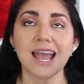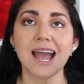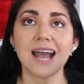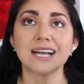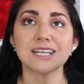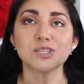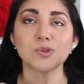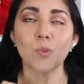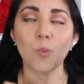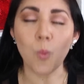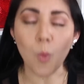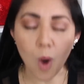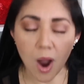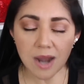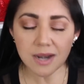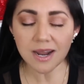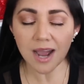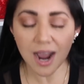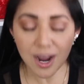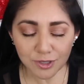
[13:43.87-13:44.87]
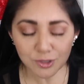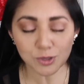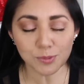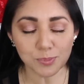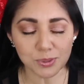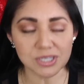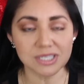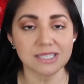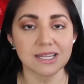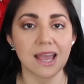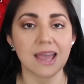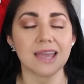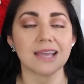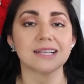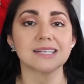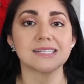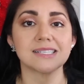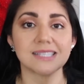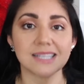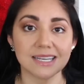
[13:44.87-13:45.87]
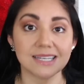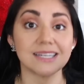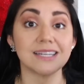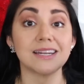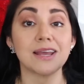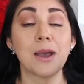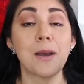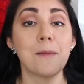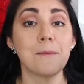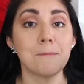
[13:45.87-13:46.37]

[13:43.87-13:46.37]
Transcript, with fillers: has 100% exceeded